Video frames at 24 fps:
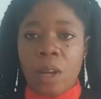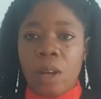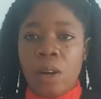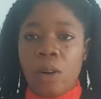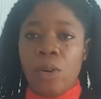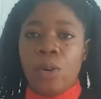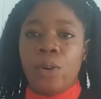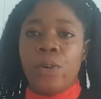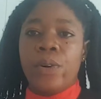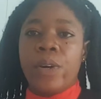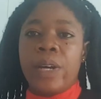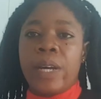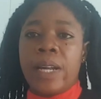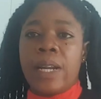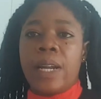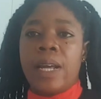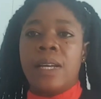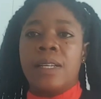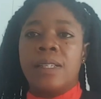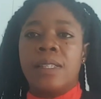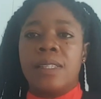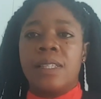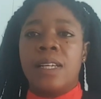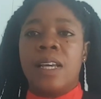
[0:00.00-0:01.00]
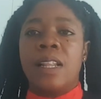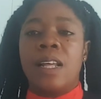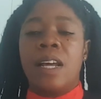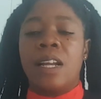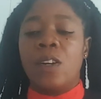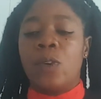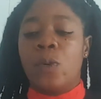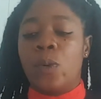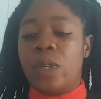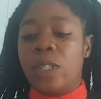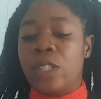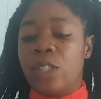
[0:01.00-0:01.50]
Who can answer
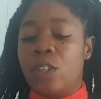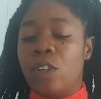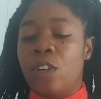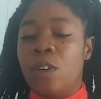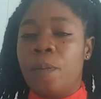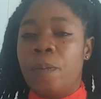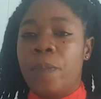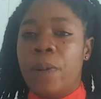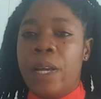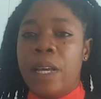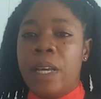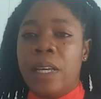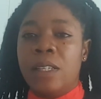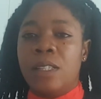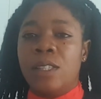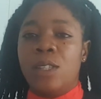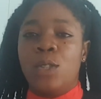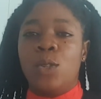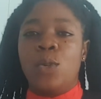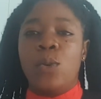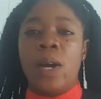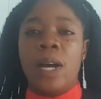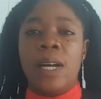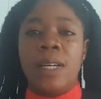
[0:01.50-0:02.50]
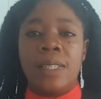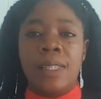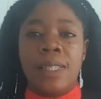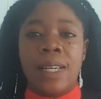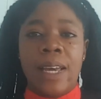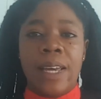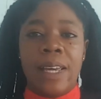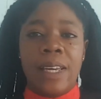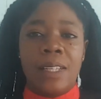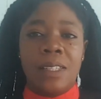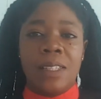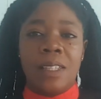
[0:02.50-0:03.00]
that question? Please do
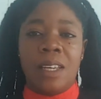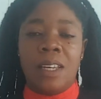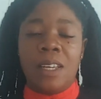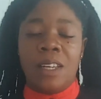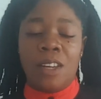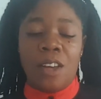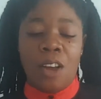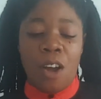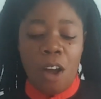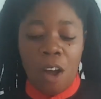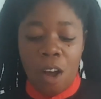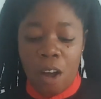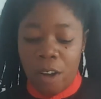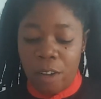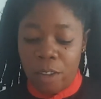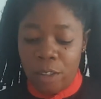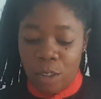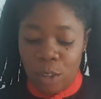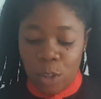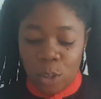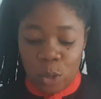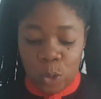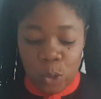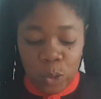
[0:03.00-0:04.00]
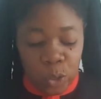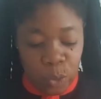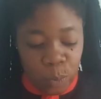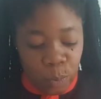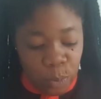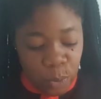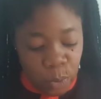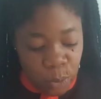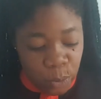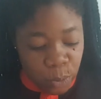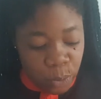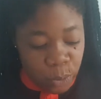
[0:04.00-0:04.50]
answer it in your
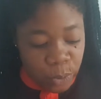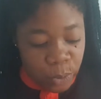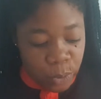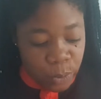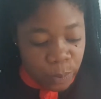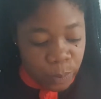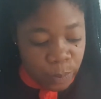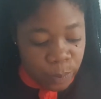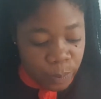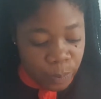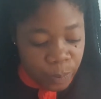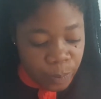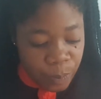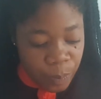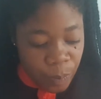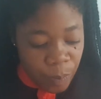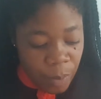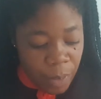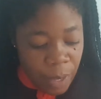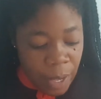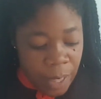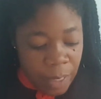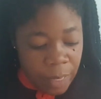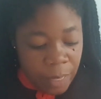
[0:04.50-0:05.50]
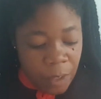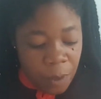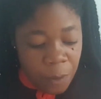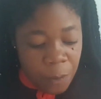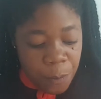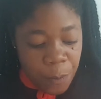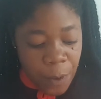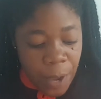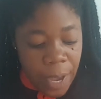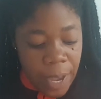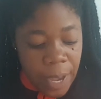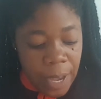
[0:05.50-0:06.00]
notebooks. The
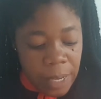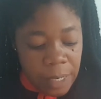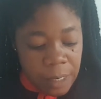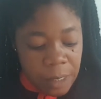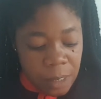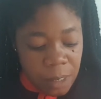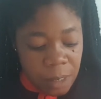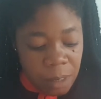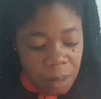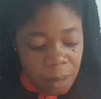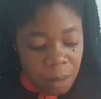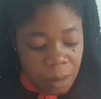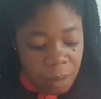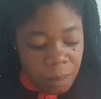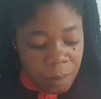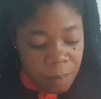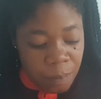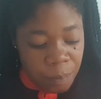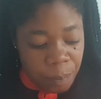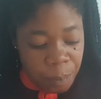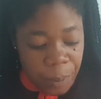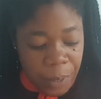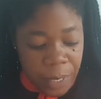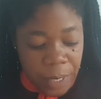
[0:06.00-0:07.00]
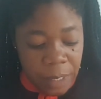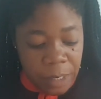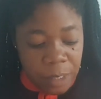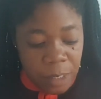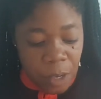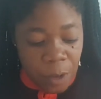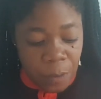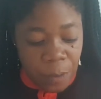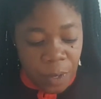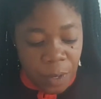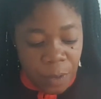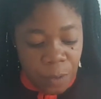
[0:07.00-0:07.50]
first piece
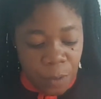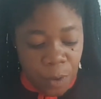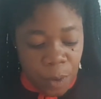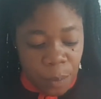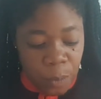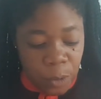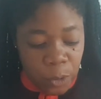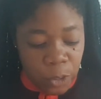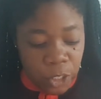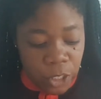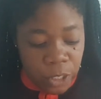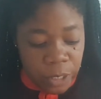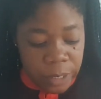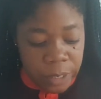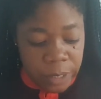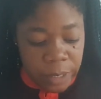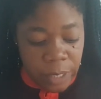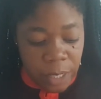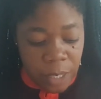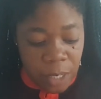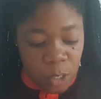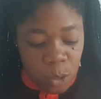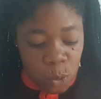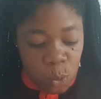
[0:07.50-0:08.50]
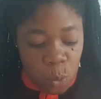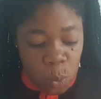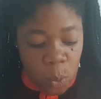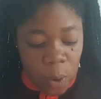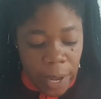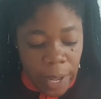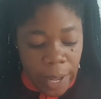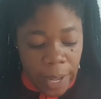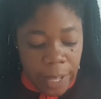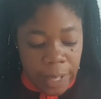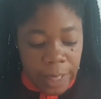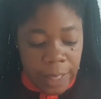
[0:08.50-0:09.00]
of information is
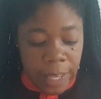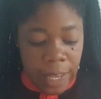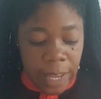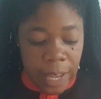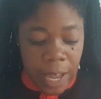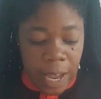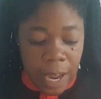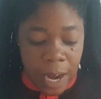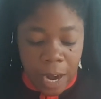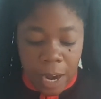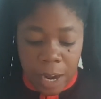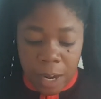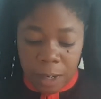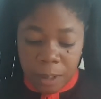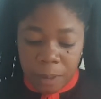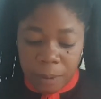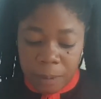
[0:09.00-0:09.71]
where they are.